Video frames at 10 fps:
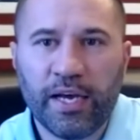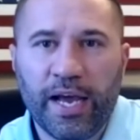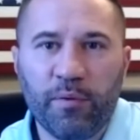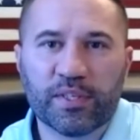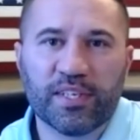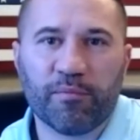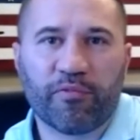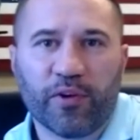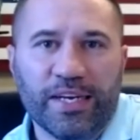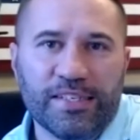Hey, what's up,
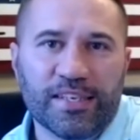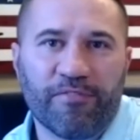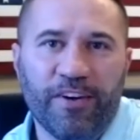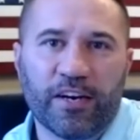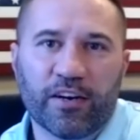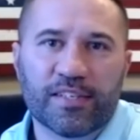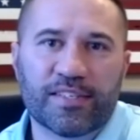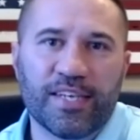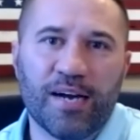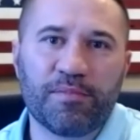friends? I figured it's
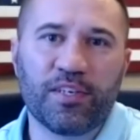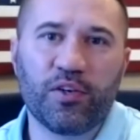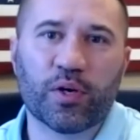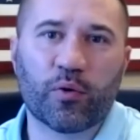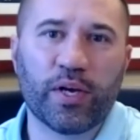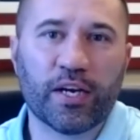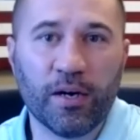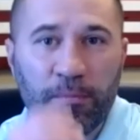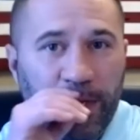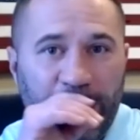time to do a quick
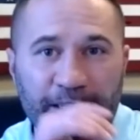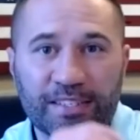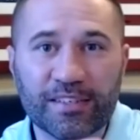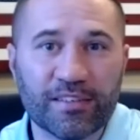update.